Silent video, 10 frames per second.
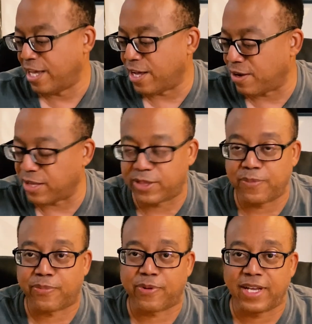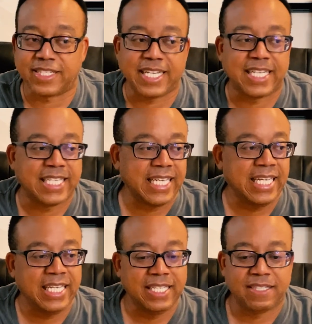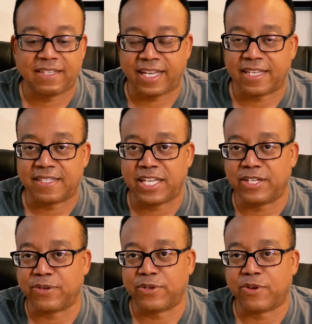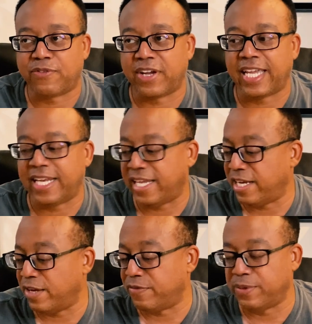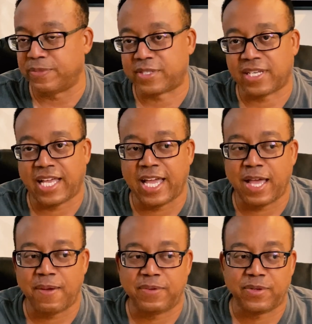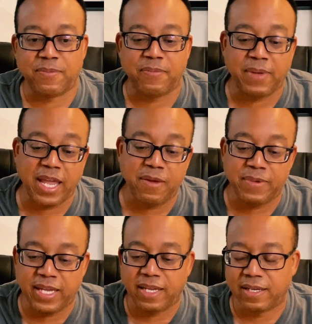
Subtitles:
I'll get them pressed and cleaned. Like I said, don't know if I'll get any of them slabbed, maybe.